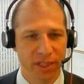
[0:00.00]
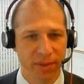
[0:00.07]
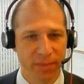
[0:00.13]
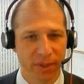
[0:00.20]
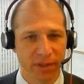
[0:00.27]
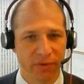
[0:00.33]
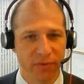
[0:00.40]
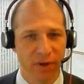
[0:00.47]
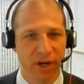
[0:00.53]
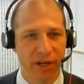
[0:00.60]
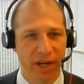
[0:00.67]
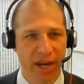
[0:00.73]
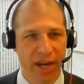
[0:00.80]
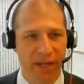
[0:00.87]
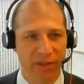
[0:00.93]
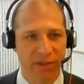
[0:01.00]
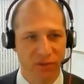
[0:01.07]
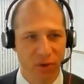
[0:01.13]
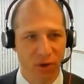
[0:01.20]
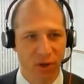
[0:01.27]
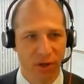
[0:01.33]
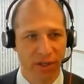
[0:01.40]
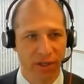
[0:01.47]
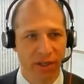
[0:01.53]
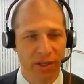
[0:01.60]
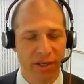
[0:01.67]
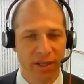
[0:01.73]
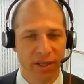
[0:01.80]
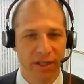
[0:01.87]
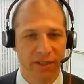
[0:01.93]
team that is very hands-on,
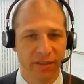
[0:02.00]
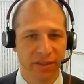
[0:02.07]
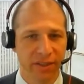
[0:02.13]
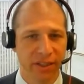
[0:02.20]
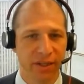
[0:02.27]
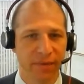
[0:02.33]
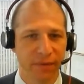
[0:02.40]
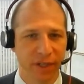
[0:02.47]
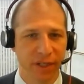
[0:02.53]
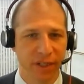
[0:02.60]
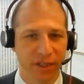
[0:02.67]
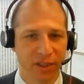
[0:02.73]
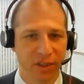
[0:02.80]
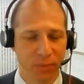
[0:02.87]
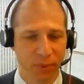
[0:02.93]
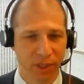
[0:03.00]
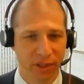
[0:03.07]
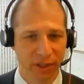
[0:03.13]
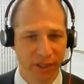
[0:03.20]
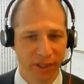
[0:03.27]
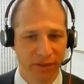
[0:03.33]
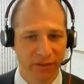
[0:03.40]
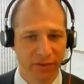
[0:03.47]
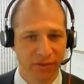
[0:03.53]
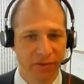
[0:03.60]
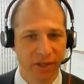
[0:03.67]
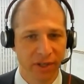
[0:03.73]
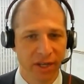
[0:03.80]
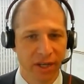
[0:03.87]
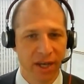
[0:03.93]
that has significant experience.
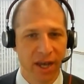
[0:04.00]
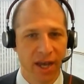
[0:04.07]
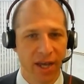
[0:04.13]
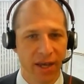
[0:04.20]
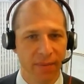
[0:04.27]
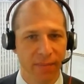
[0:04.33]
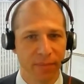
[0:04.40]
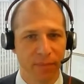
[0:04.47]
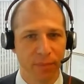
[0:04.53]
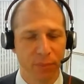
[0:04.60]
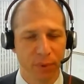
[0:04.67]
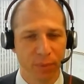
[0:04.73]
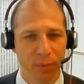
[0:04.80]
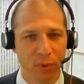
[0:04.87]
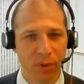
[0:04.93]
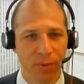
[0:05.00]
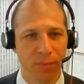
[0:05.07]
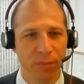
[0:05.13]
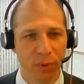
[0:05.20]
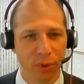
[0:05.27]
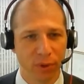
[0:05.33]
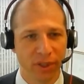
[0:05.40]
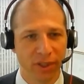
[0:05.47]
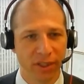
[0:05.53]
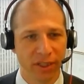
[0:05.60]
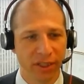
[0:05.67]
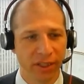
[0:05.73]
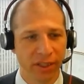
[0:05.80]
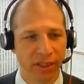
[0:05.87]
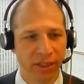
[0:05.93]
But more
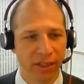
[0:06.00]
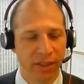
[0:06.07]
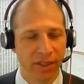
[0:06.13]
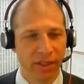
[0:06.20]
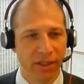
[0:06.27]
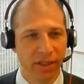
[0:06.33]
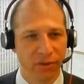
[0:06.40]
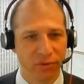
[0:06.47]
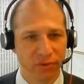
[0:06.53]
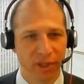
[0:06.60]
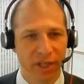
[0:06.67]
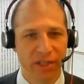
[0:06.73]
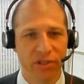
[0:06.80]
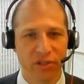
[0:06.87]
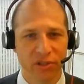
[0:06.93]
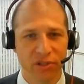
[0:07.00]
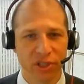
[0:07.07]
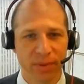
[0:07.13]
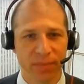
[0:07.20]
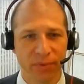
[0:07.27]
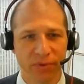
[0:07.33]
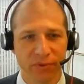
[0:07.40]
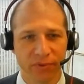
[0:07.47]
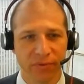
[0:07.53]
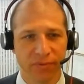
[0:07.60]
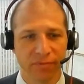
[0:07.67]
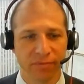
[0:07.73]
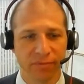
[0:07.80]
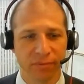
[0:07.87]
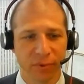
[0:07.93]
importantly, these relationships
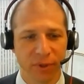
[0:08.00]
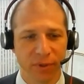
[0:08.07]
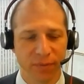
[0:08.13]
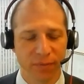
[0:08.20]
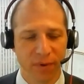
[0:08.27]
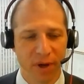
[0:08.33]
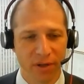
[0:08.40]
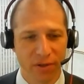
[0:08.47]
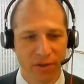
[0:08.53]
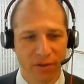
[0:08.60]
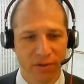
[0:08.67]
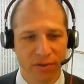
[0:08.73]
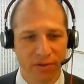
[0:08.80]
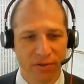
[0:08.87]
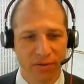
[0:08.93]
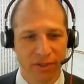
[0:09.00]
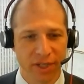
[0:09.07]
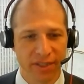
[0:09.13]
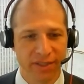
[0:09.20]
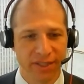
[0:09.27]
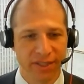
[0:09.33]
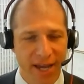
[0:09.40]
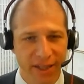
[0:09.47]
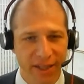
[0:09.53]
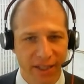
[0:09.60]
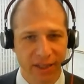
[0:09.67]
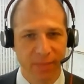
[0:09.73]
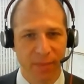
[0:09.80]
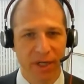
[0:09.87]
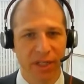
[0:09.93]
with funders, it's not
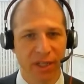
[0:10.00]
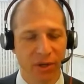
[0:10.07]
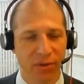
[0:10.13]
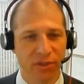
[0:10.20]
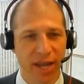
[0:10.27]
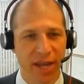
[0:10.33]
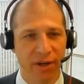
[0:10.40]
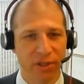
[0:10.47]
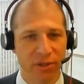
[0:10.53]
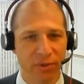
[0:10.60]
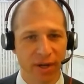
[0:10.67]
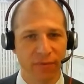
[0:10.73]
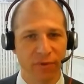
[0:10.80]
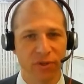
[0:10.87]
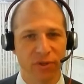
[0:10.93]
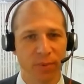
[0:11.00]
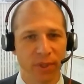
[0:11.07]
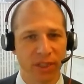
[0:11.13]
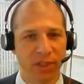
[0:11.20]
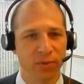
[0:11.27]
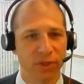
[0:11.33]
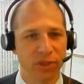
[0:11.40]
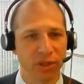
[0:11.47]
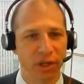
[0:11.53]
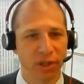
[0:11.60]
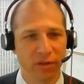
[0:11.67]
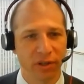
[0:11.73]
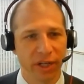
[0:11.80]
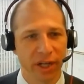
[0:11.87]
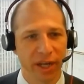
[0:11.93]
like the money goes out and you never speak to each
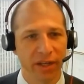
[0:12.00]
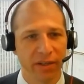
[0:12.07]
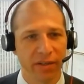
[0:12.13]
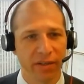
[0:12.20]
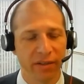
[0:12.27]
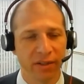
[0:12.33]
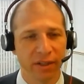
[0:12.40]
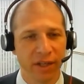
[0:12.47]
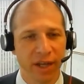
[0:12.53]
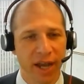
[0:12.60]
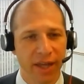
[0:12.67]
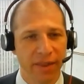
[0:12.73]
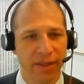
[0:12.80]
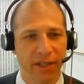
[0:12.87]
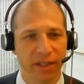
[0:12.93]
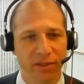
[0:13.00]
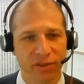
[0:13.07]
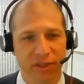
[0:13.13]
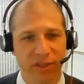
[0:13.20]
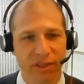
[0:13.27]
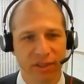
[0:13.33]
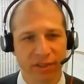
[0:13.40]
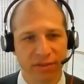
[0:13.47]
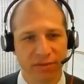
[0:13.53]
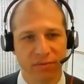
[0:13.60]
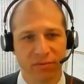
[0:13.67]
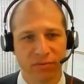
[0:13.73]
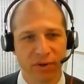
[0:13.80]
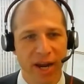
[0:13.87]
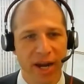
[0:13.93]
other again. I think it's
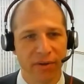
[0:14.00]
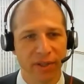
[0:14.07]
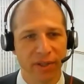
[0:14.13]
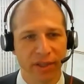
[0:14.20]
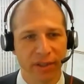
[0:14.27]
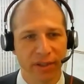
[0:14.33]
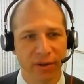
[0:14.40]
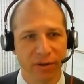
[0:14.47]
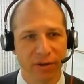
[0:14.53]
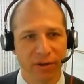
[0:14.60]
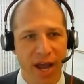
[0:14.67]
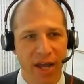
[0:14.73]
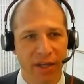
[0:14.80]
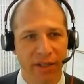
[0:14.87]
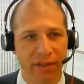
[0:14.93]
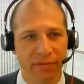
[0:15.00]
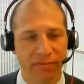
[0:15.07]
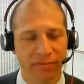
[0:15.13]
rare that there are not